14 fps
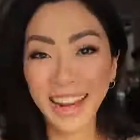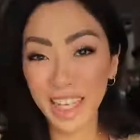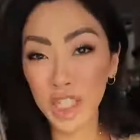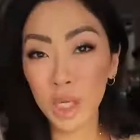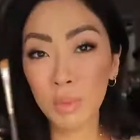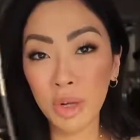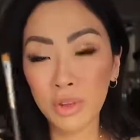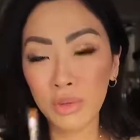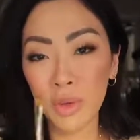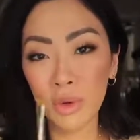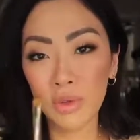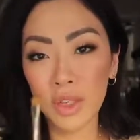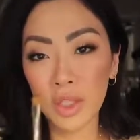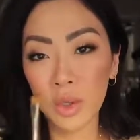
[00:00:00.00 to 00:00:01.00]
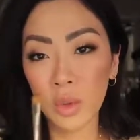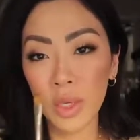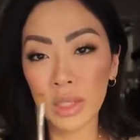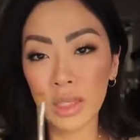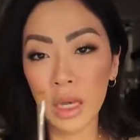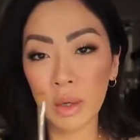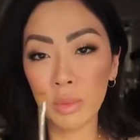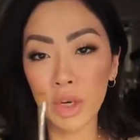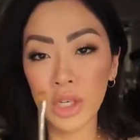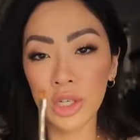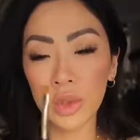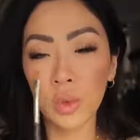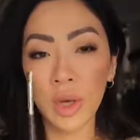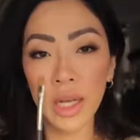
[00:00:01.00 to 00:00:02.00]
And I actually bought a few of these Louise Young
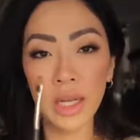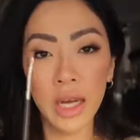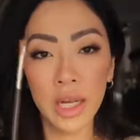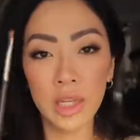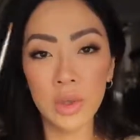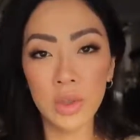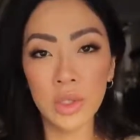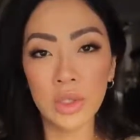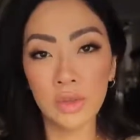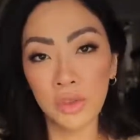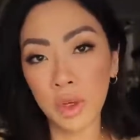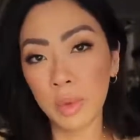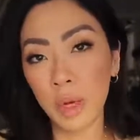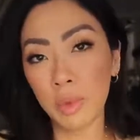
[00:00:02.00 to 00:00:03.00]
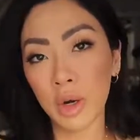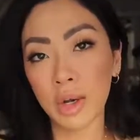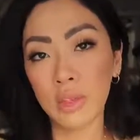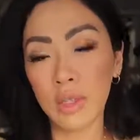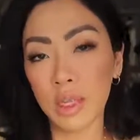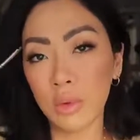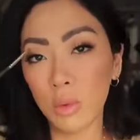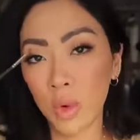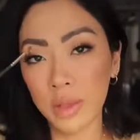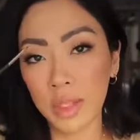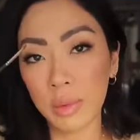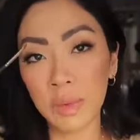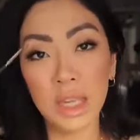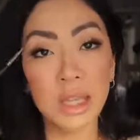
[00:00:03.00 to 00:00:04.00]
brushes when I used to fill my brows in
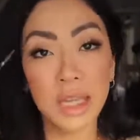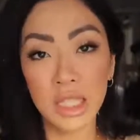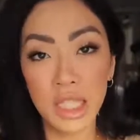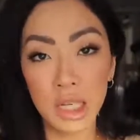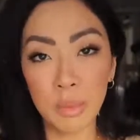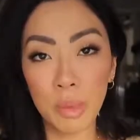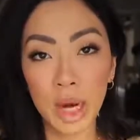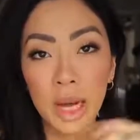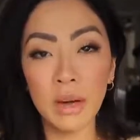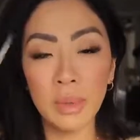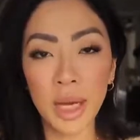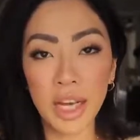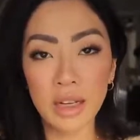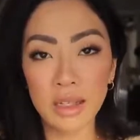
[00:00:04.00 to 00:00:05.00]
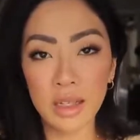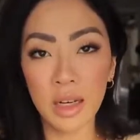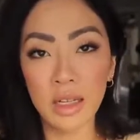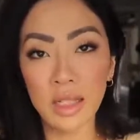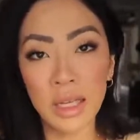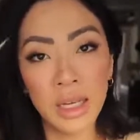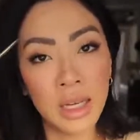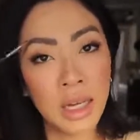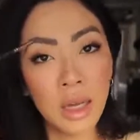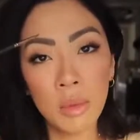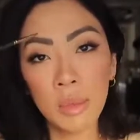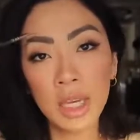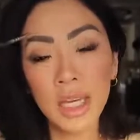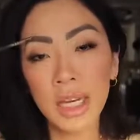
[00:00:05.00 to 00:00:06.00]
with something like Dip Brow by Anastasia,
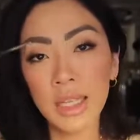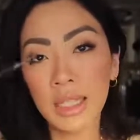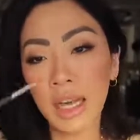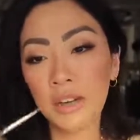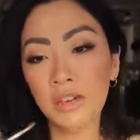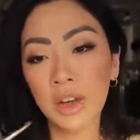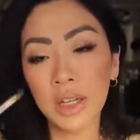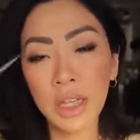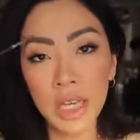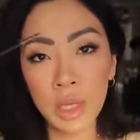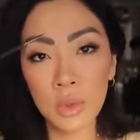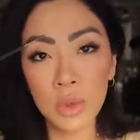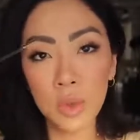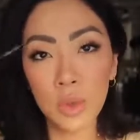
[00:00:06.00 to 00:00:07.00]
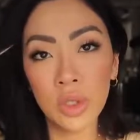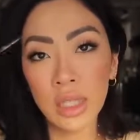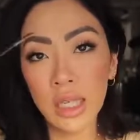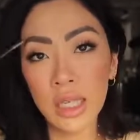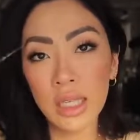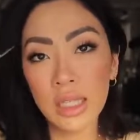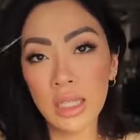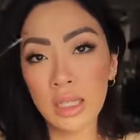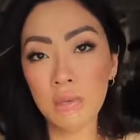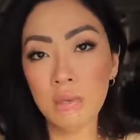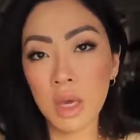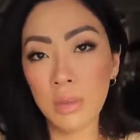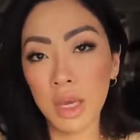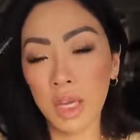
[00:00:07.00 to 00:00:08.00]
because I felt like it was really easy to
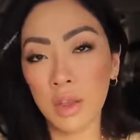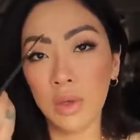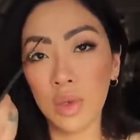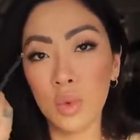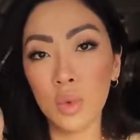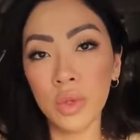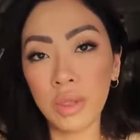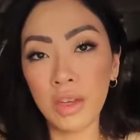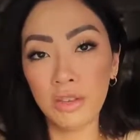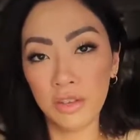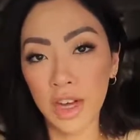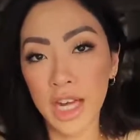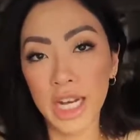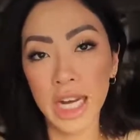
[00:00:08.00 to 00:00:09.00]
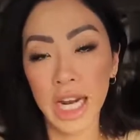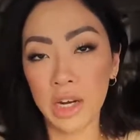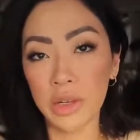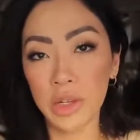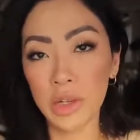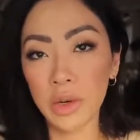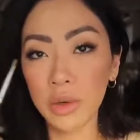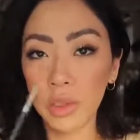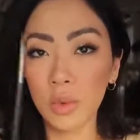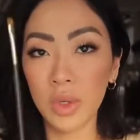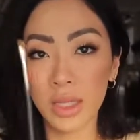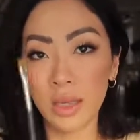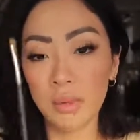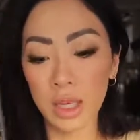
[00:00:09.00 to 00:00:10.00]
mimic those really fine hair strokes
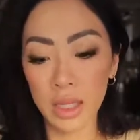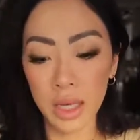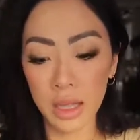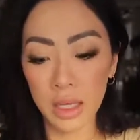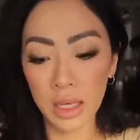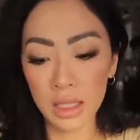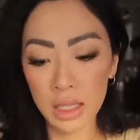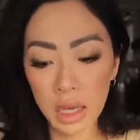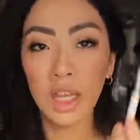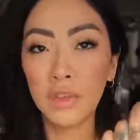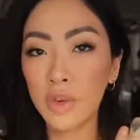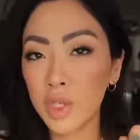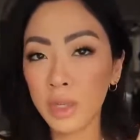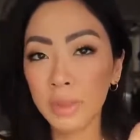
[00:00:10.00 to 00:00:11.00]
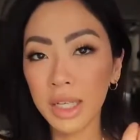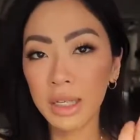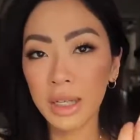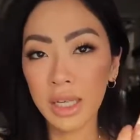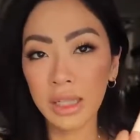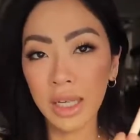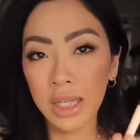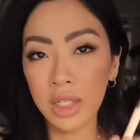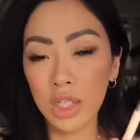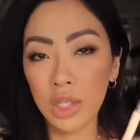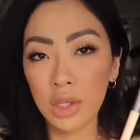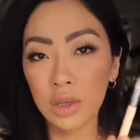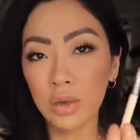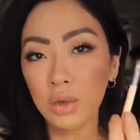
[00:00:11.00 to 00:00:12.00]
with something like this. If you're somebody that likes
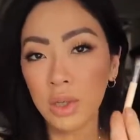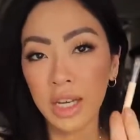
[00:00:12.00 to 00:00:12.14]
to do